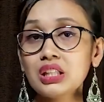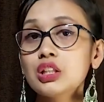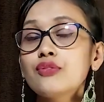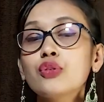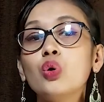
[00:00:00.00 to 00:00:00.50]

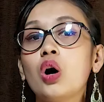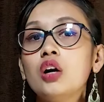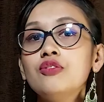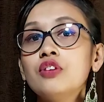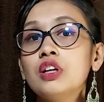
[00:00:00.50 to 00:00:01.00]
the flow
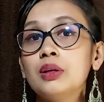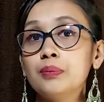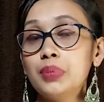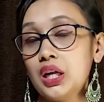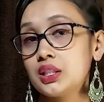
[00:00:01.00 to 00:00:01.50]
of
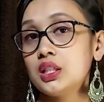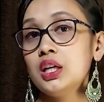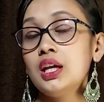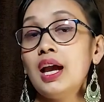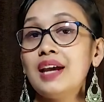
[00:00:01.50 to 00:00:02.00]
blood,
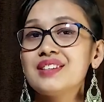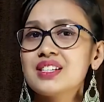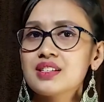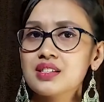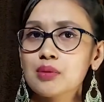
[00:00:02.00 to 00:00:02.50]
and
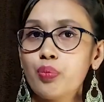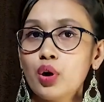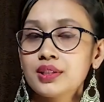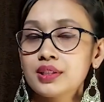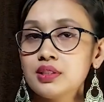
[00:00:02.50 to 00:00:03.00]
it is
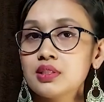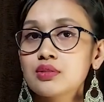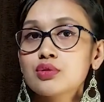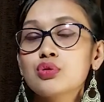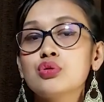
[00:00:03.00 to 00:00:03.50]

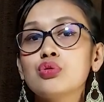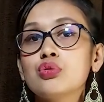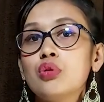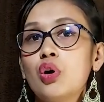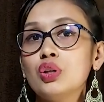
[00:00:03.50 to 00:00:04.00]
important to
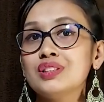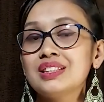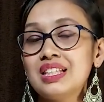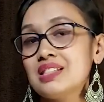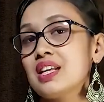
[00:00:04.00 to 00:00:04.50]
do all
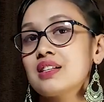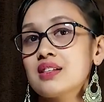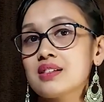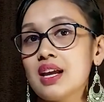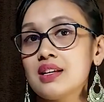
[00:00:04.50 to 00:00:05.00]
these
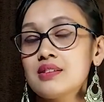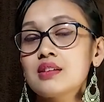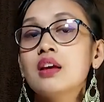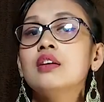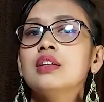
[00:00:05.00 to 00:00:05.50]
exercise
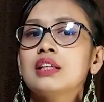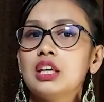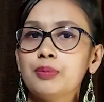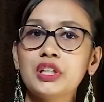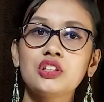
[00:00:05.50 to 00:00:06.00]

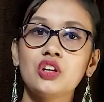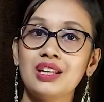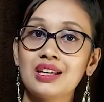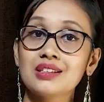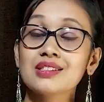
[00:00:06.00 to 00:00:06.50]
keeping your
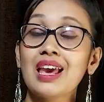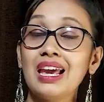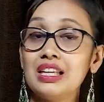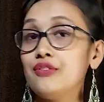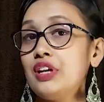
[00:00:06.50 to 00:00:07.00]
legs
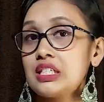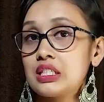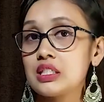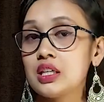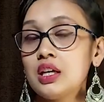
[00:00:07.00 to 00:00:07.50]

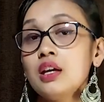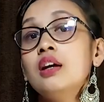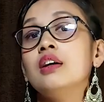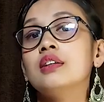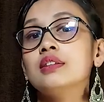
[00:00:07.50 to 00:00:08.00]
elevated.
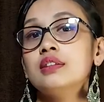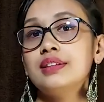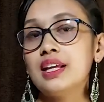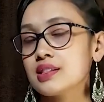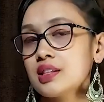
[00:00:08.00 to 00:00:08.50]

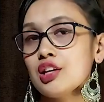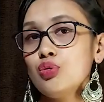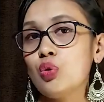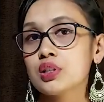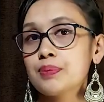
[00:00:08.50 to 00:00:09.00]
Next
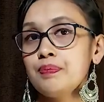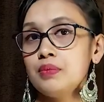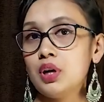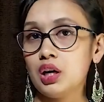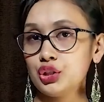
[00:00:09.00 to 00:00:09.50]
thing what
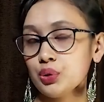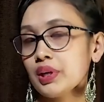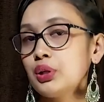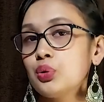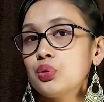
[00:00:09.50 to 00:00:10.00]
you
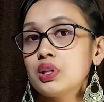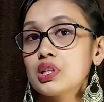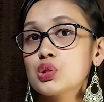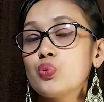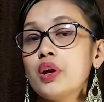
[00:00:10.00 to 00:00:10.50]
can do
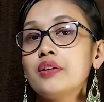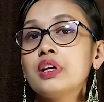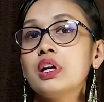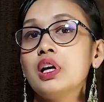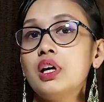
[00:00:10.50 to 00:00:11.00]
is
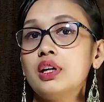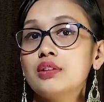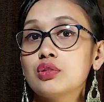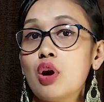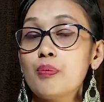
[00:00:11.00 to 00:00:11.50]
wearing
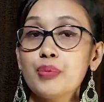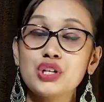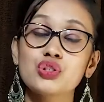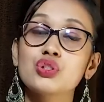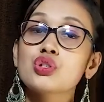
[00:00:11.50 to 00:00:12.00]

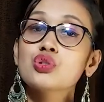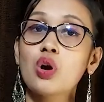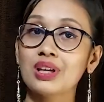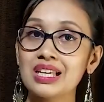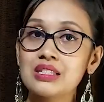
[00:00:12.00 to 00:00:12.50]
compression
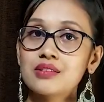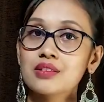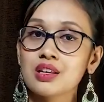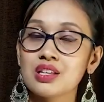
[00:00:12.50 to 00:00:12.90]
stockings,